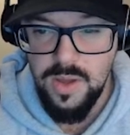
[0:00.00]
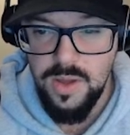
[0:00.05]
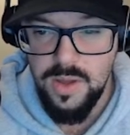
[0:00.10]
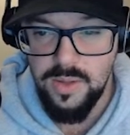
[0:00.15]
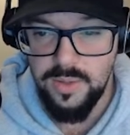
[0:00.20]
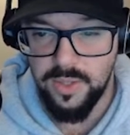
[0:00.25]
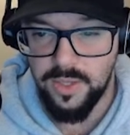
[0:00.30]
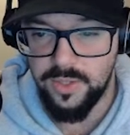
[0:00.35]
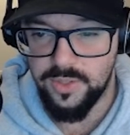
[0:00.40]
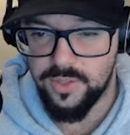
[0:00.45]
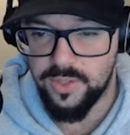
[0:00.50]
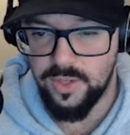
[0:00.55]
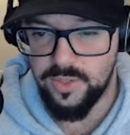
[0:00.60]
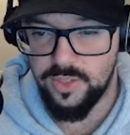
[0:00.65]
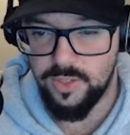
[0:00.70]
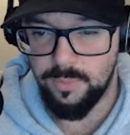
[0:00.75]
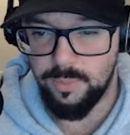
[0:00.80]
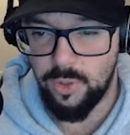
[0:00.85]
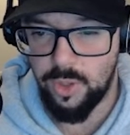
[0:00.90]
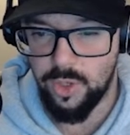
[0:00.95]
They discussed
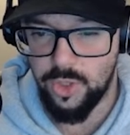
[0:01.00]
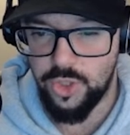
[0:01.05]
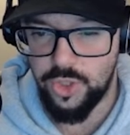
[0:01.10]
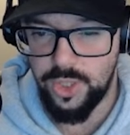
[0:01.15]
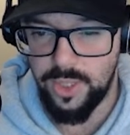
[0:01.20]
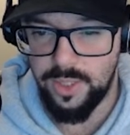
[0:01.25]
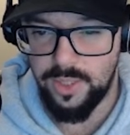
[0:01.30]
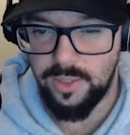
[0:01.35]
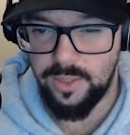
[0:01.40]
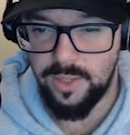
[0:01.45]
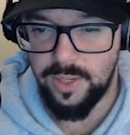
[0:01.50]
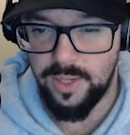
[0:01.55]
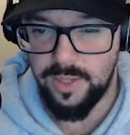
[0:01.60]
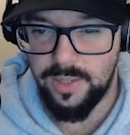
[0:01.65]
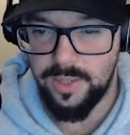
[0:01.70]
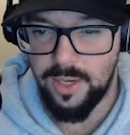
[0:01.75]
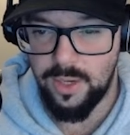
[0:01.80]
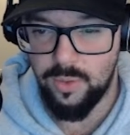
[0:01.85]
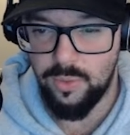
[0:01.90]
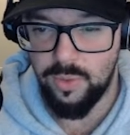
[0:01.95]
the blockchain
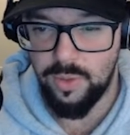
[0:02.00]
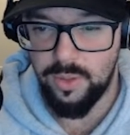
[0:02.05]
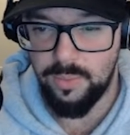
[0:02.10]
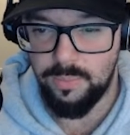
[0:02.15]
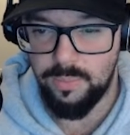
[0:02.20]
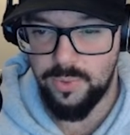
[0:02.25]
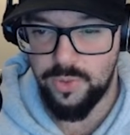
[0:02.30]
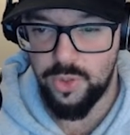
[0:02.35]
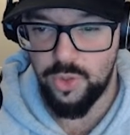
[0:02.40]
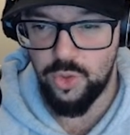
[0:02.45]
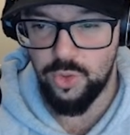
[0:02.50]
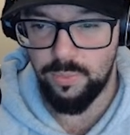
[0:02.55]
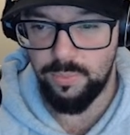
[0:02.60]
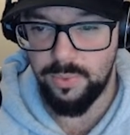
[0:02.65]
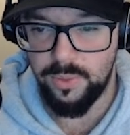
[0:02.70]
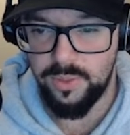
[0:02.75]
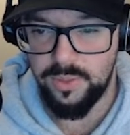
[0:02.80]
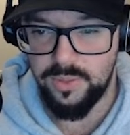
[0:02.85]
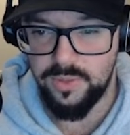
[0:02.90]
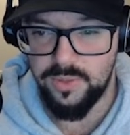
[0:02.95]
and how procedural
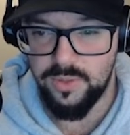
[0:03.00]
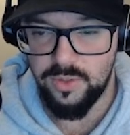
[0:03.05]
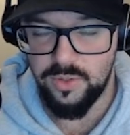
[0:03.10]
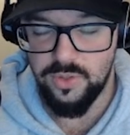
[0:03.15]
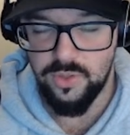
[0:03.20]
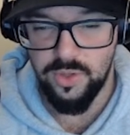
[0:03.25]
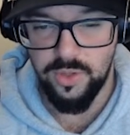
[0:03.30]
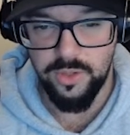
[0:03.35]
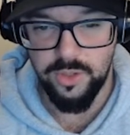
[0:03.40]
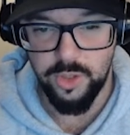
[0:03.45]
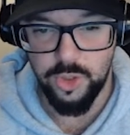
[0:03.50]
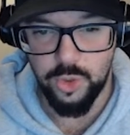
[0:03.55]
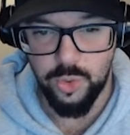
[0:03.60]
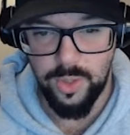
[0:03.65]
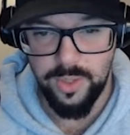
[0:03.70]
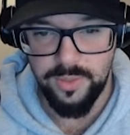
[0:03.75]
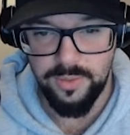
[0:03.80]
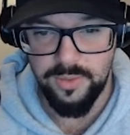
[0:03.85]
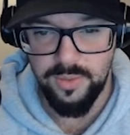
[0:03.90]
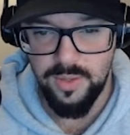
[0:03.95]
buildings are starting a
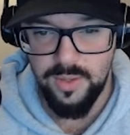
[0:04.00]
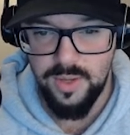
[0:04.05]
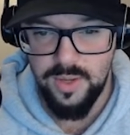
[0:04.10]
trend